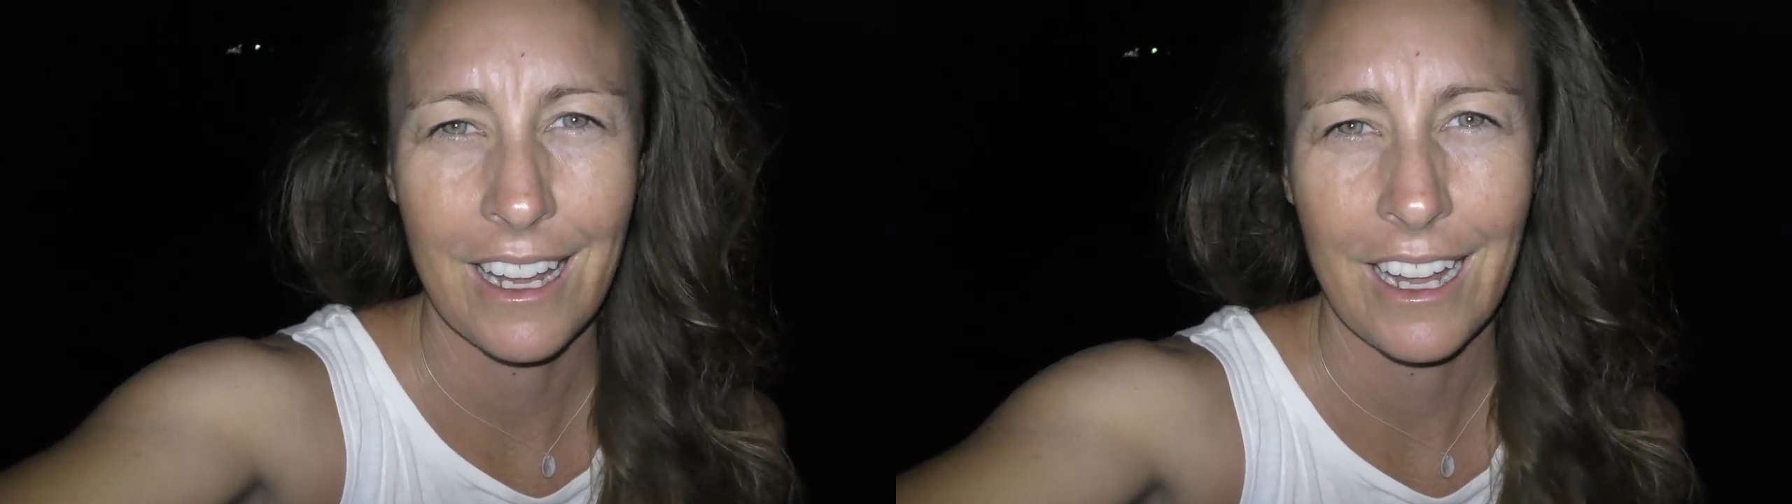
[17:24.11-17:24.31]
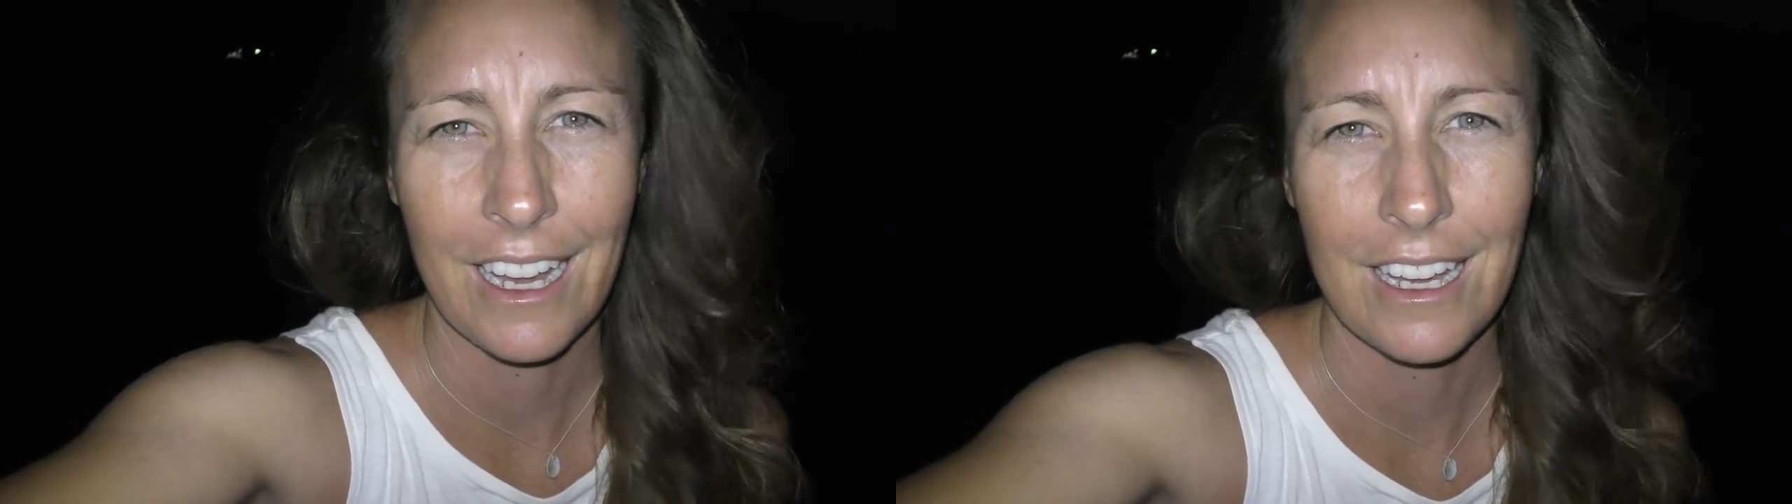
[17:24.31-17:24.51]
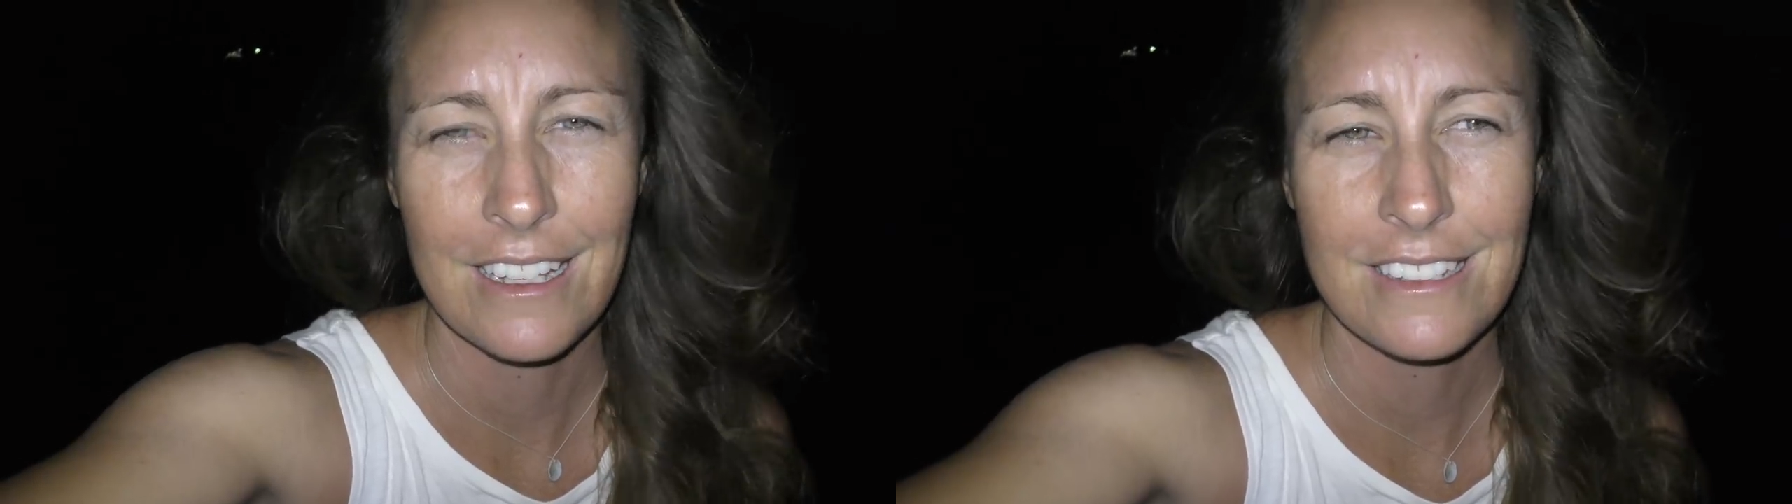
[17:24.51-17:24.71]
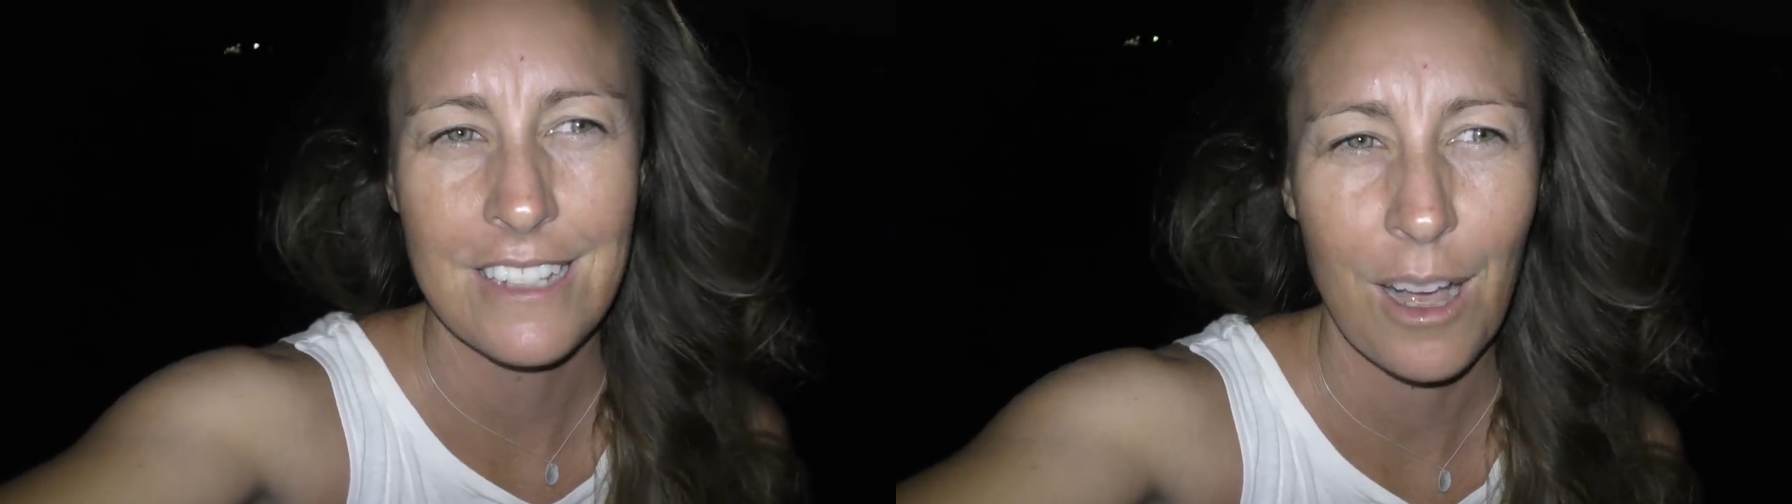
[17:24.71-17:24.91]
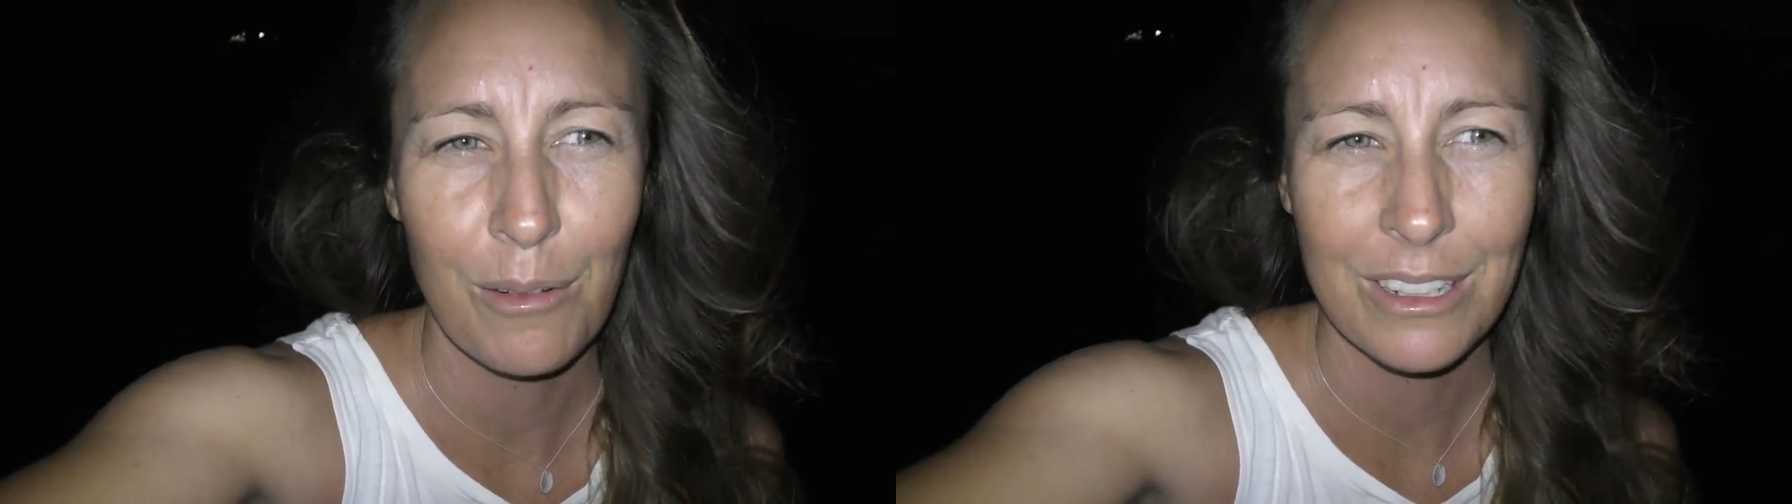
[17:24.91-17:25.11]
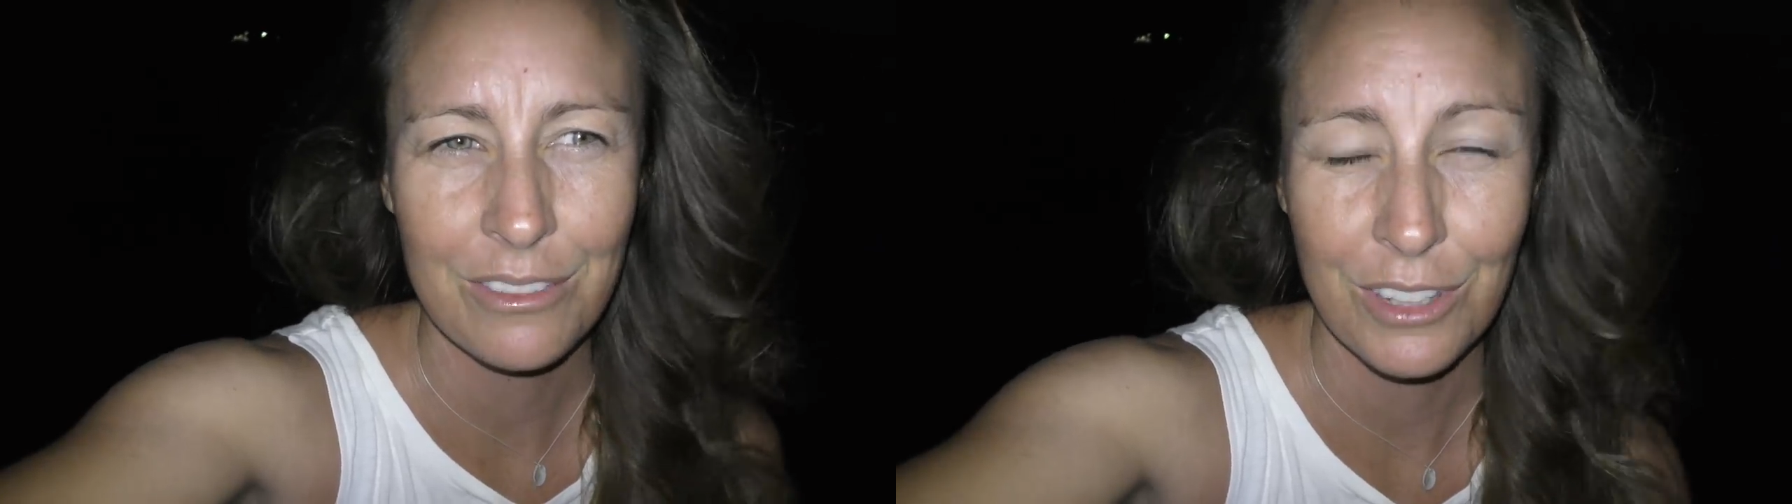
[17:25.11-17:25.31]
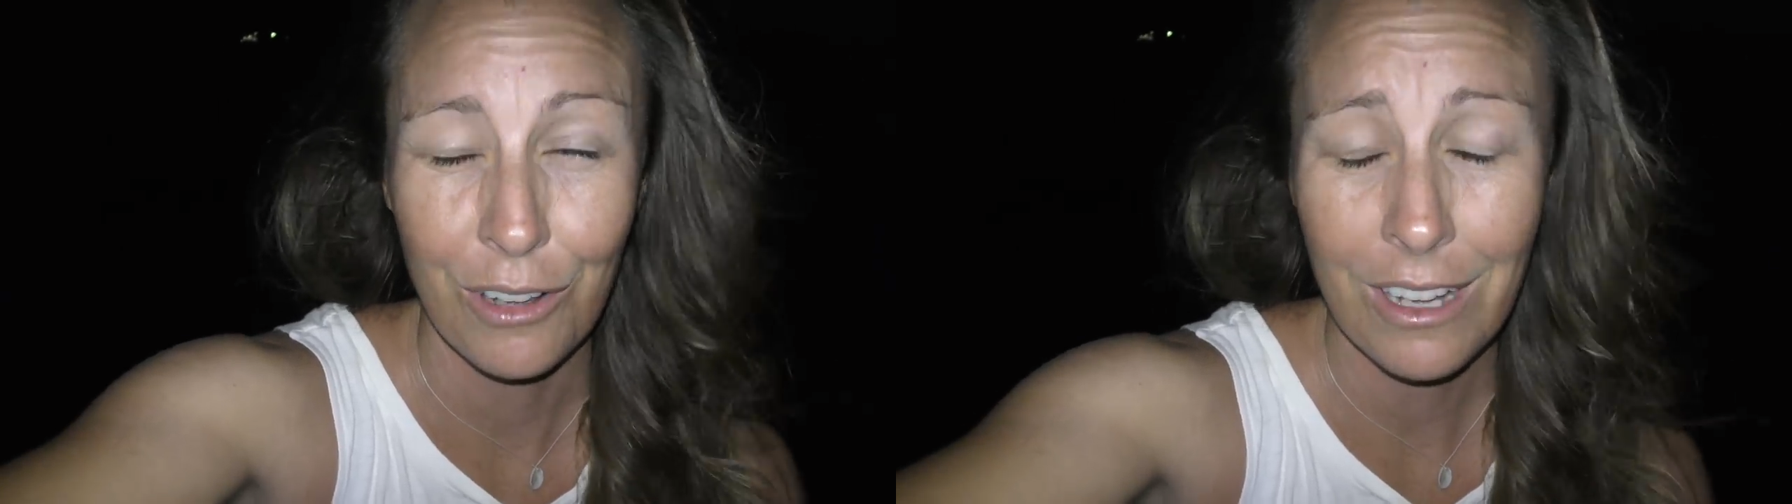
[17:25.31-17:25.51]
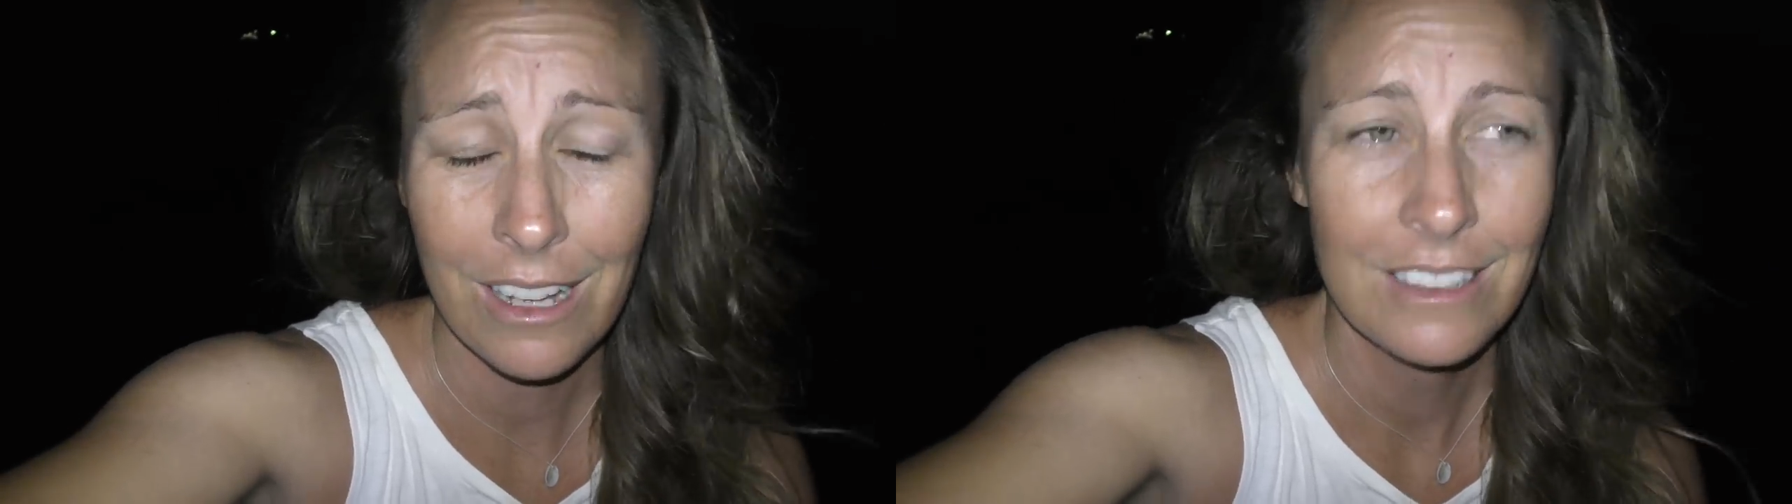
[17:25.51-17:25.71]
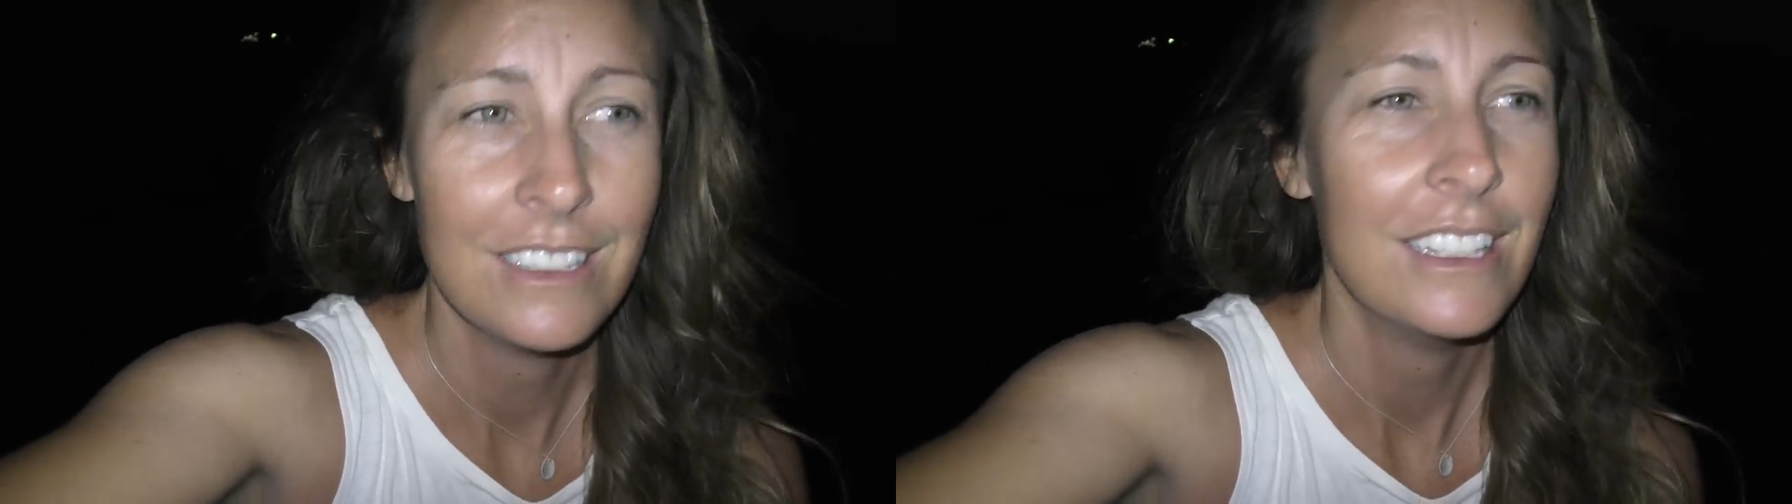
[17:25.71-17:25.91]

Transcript: in Darwin for longer.